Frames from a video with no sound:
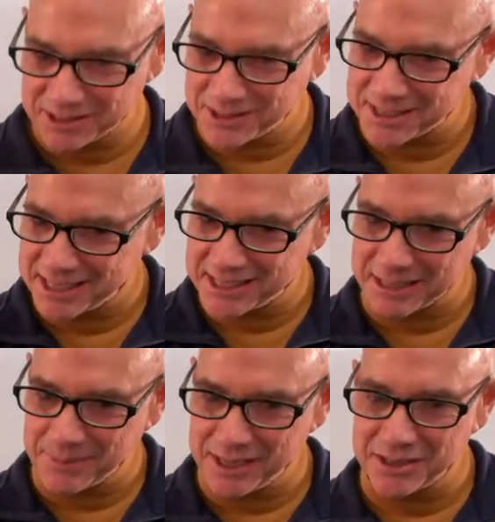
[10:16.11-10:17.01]
see
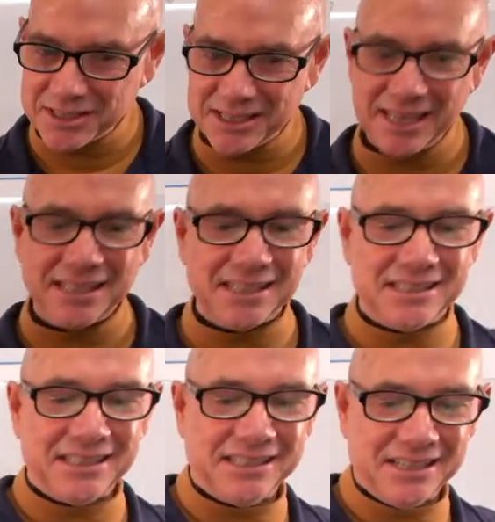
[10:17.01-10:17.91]
some of your
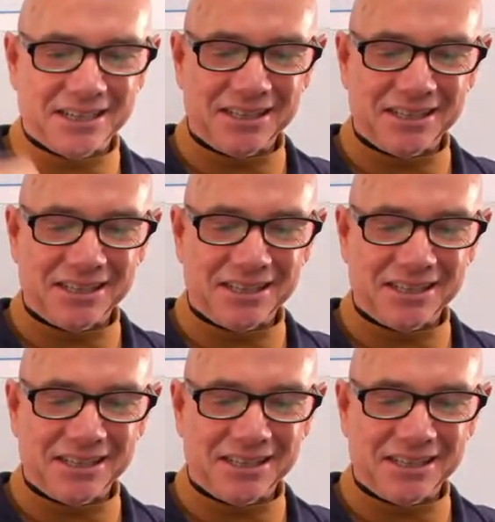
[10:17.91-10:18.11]
sentences here.